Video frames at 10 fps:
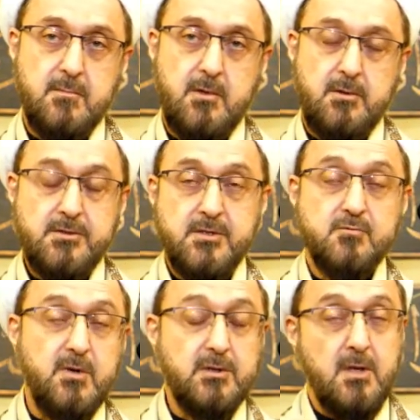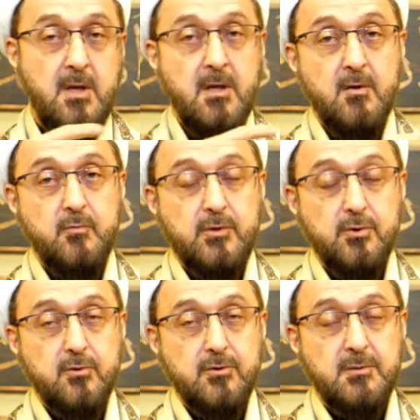This is what we
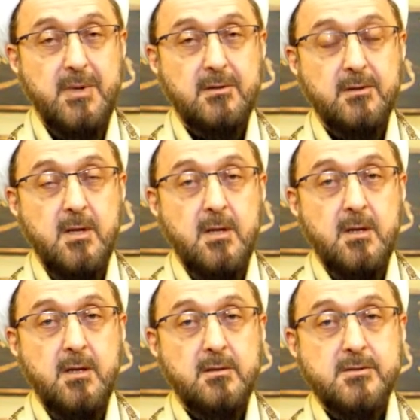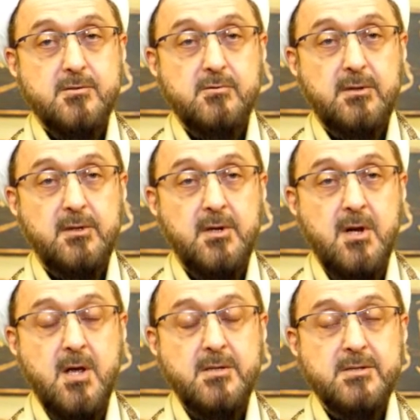talked about in Surah
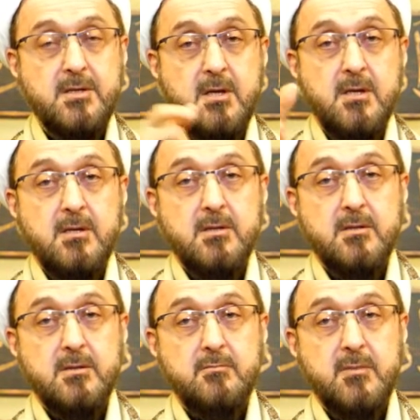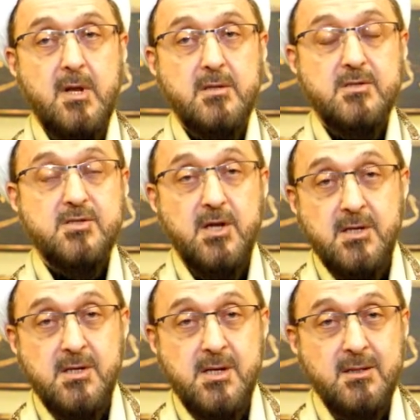An-Nas, min
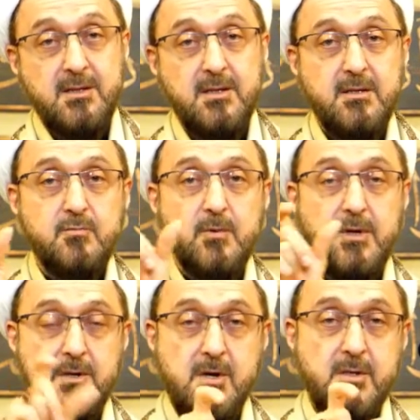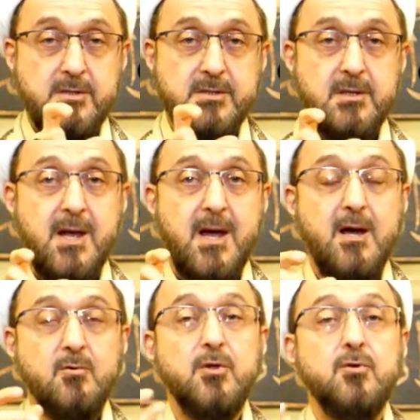al-jannati wal-nas.
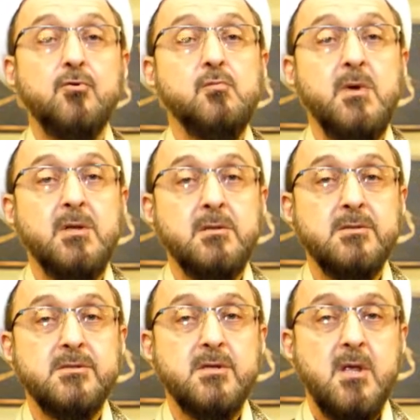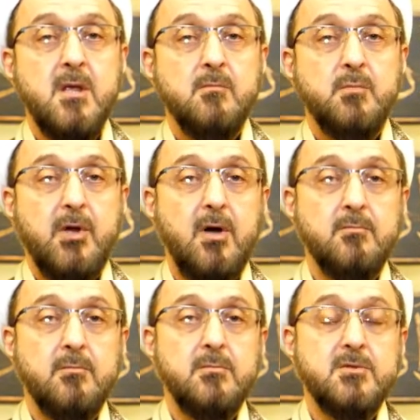Now humans
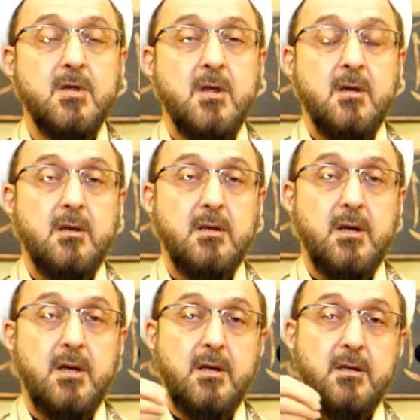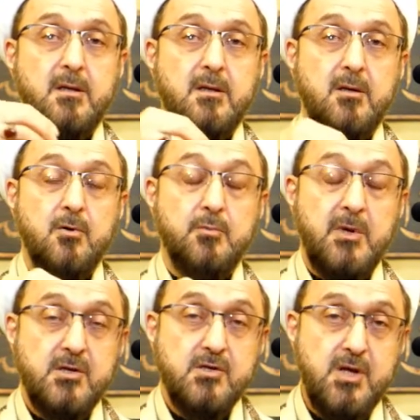becomes, or min
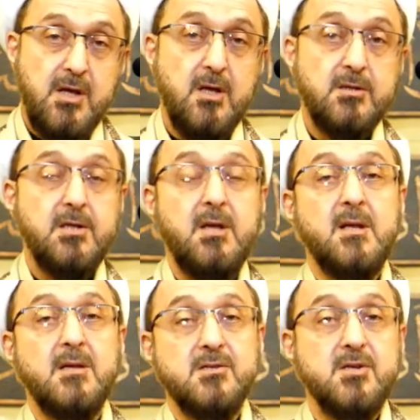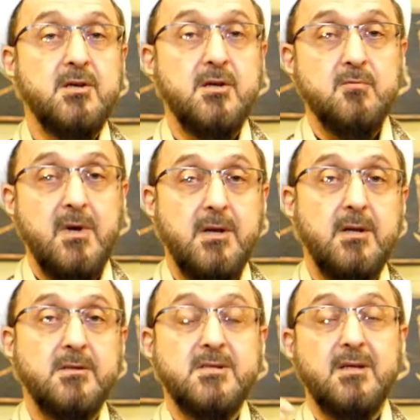al-shayateen al-jinn
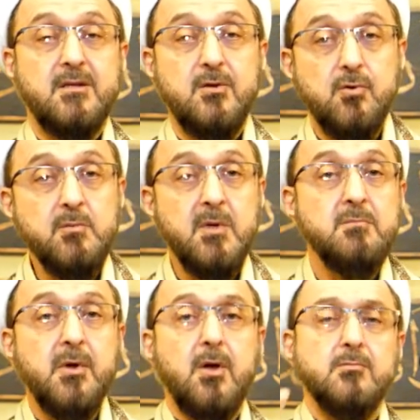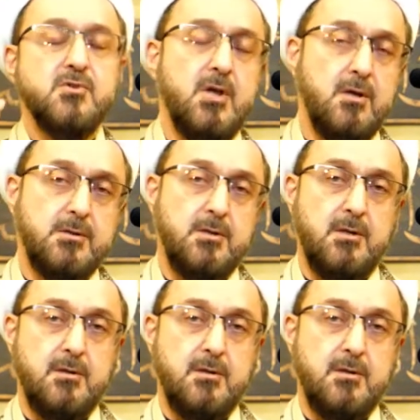wal-ins, that human becomes shayateen.